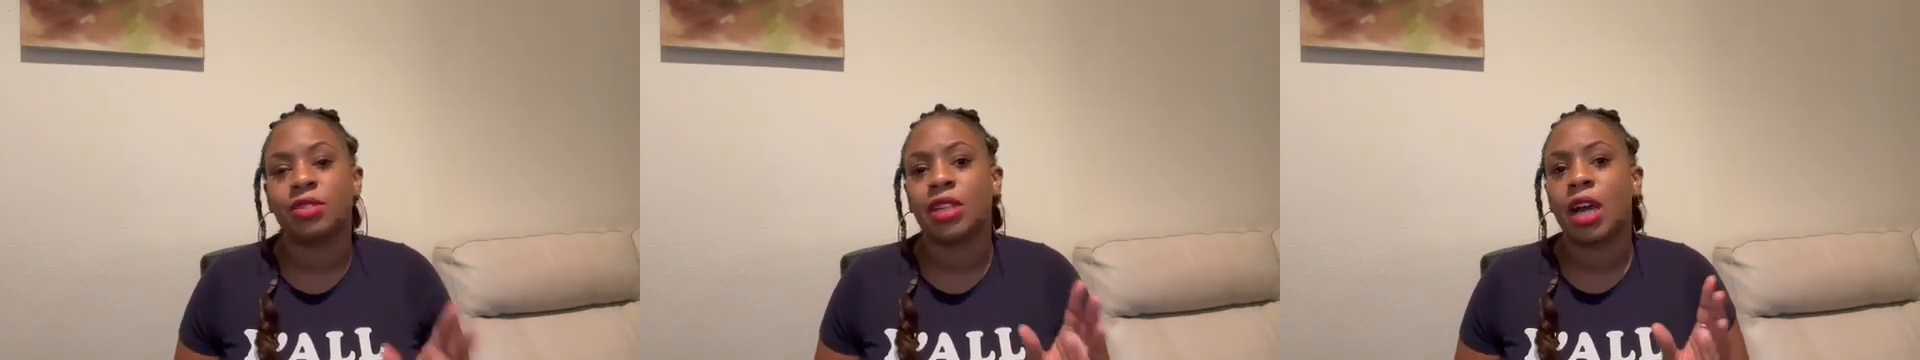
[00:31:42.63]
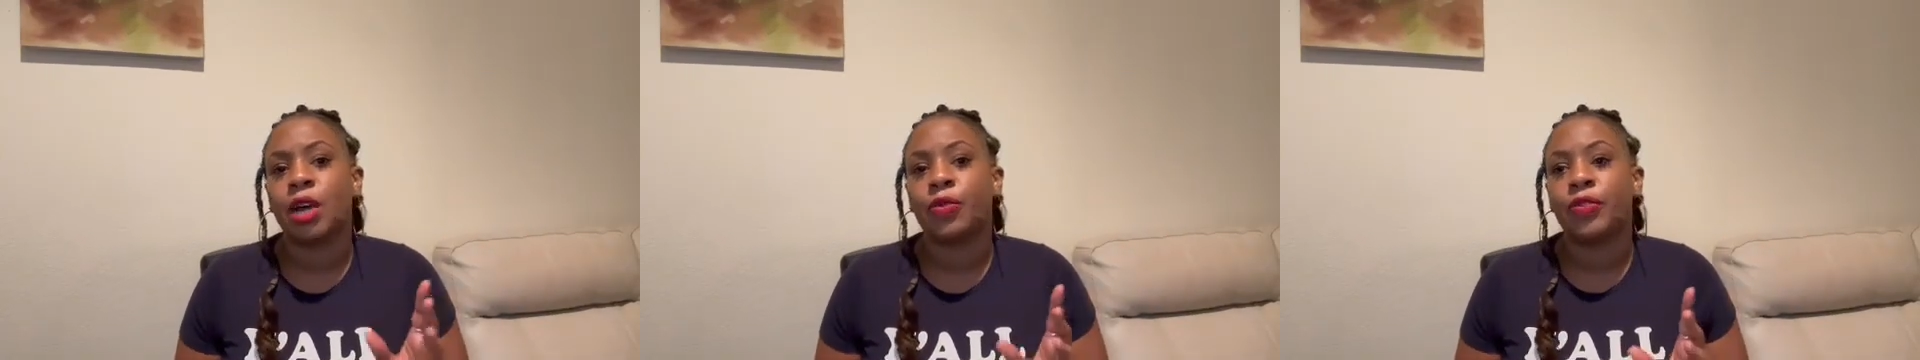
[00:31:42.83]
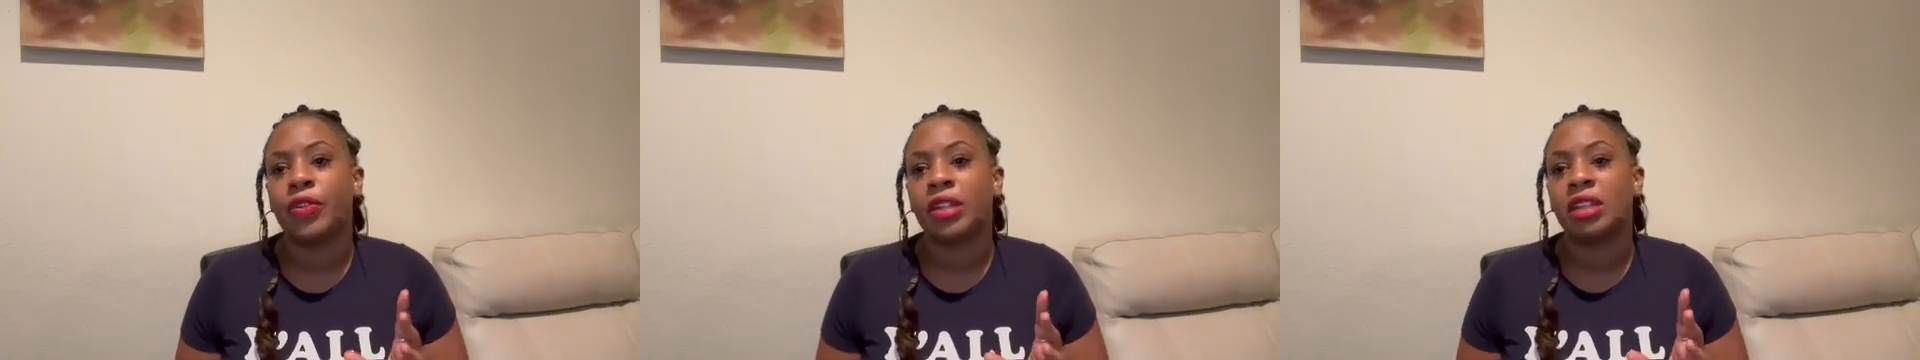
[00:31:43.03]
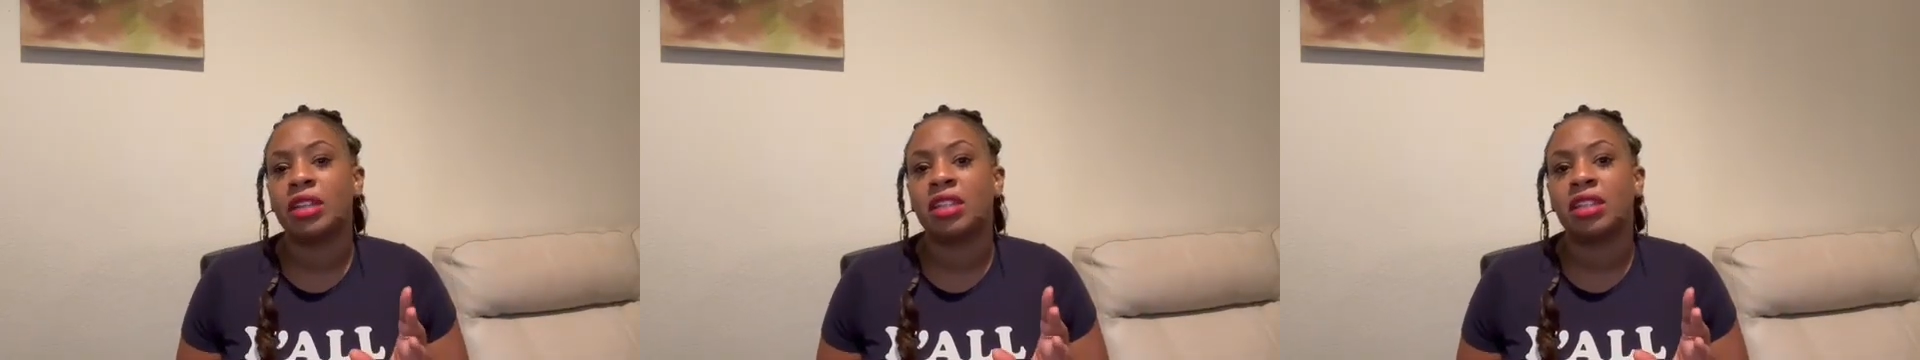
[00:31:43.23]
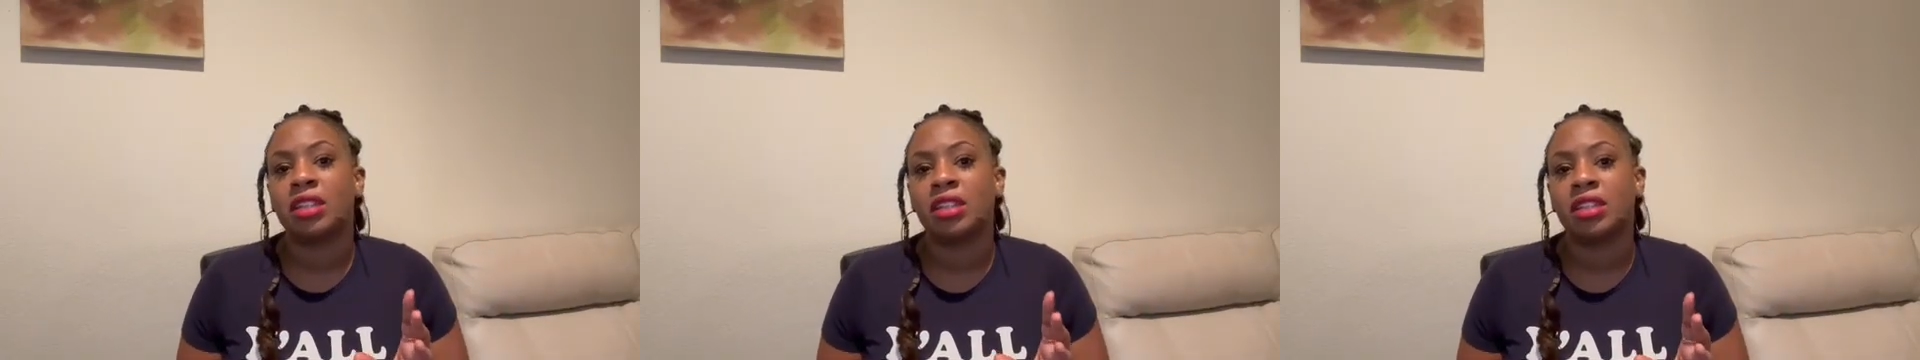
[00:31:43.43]
not
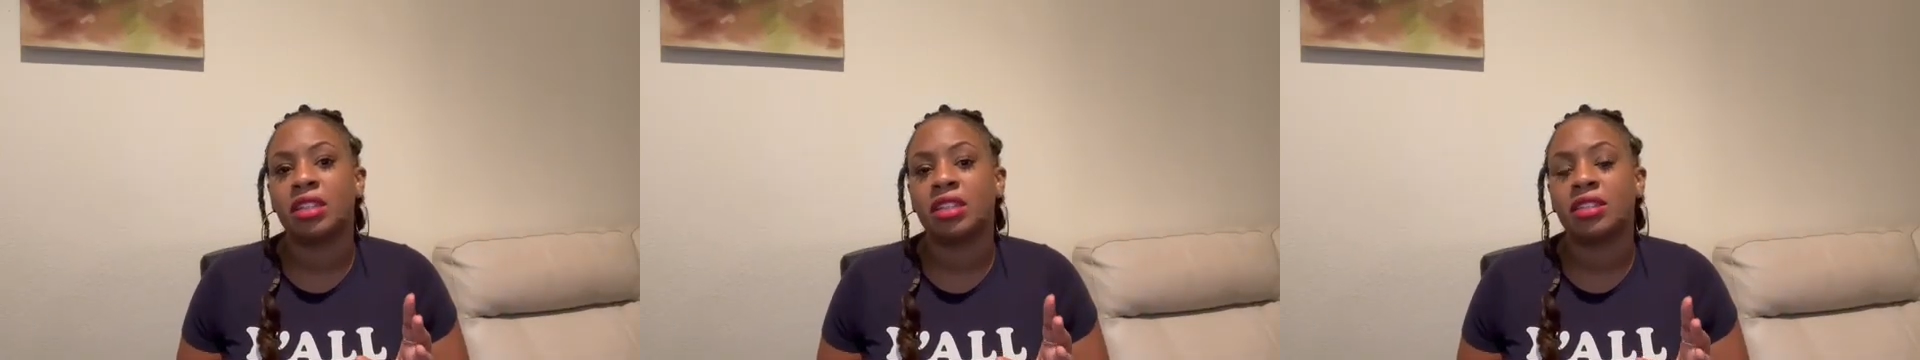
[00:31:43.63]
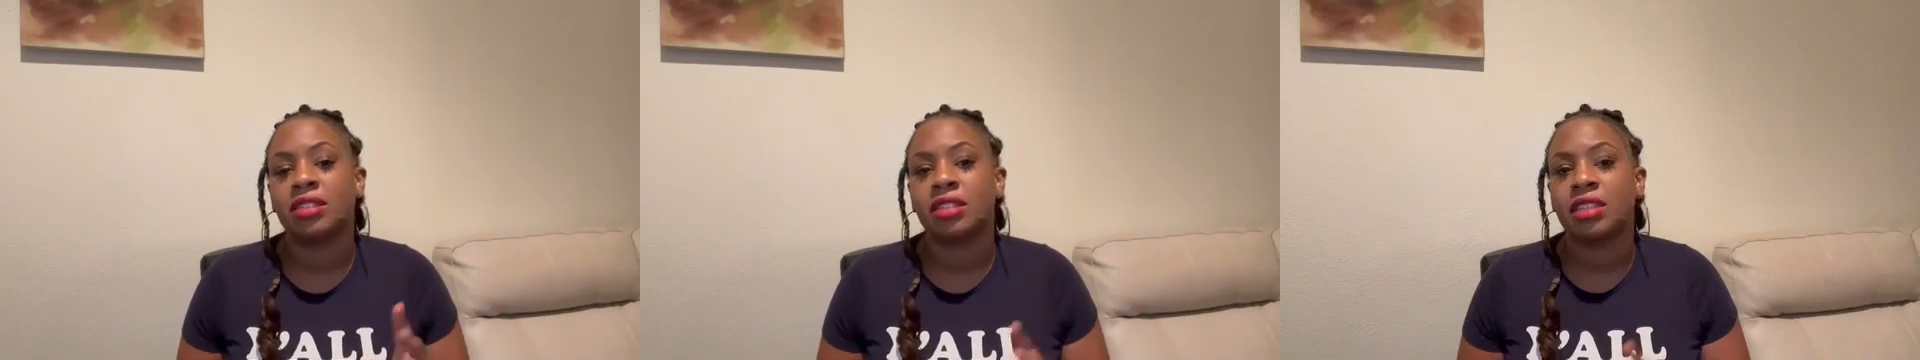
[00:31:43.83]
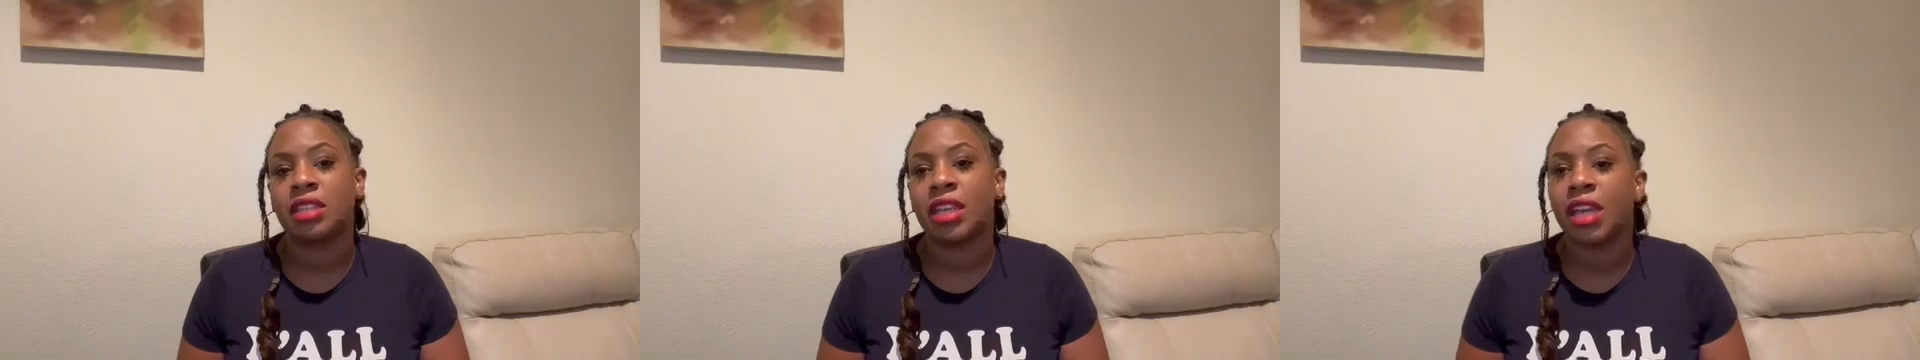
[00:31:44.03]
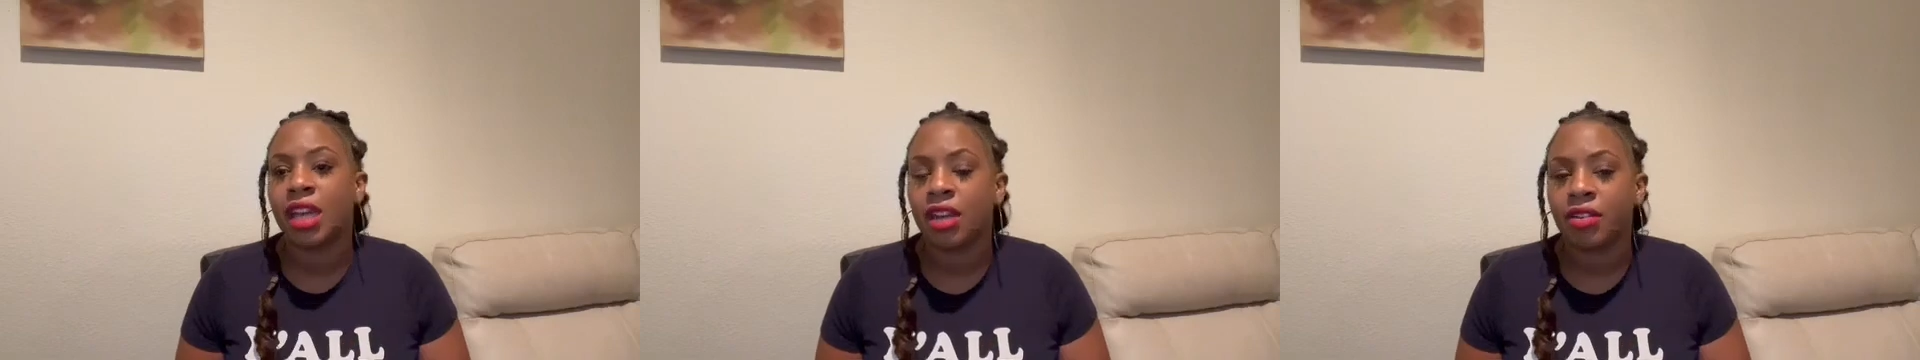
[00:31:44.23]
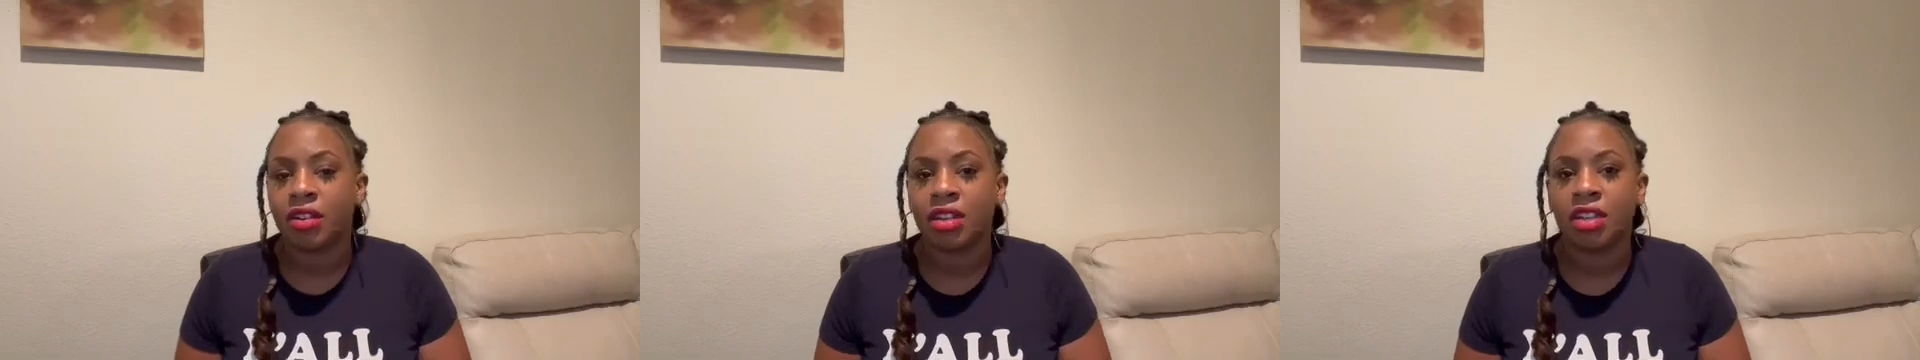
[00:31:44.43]
feeling
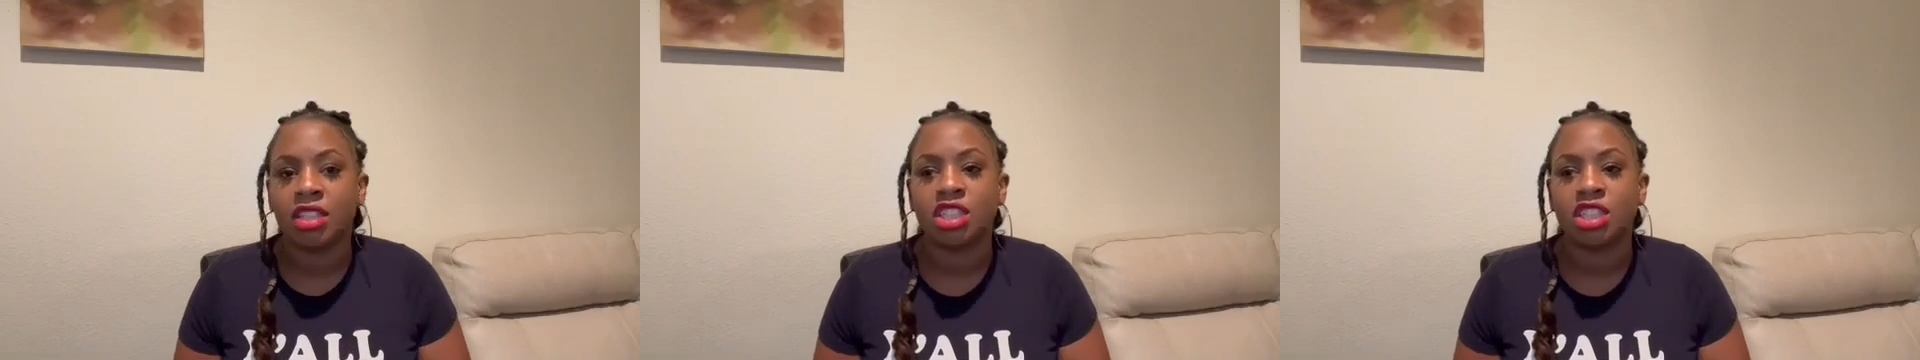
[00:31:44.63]
Sierra.